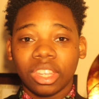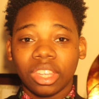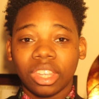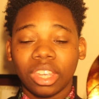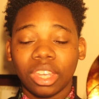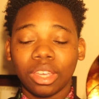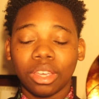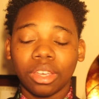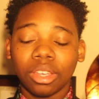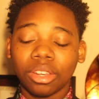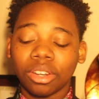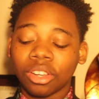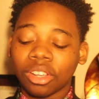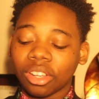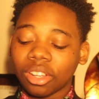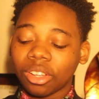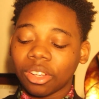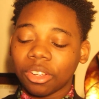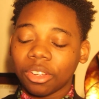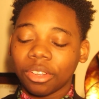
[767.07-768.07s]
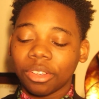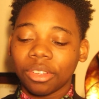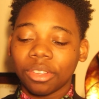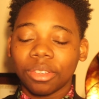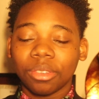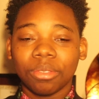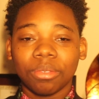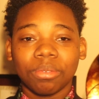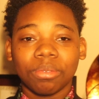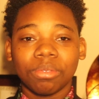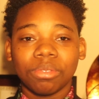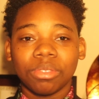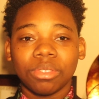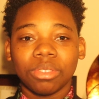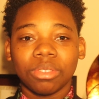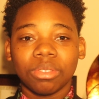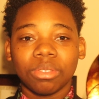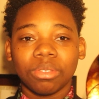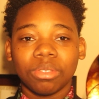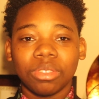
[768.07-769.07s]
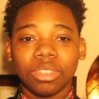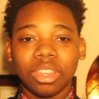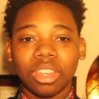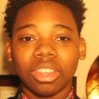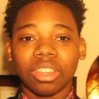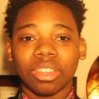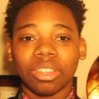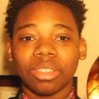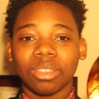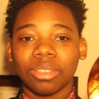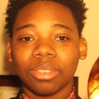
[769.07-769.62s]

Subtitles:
And, yeah,